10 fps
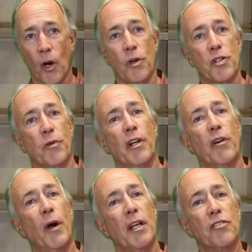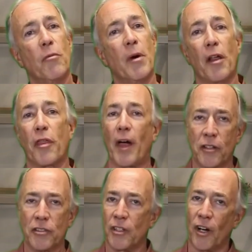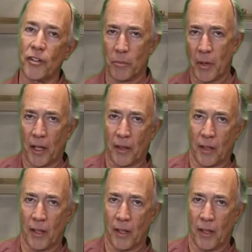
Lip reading: which would equate to about $1,000 a month.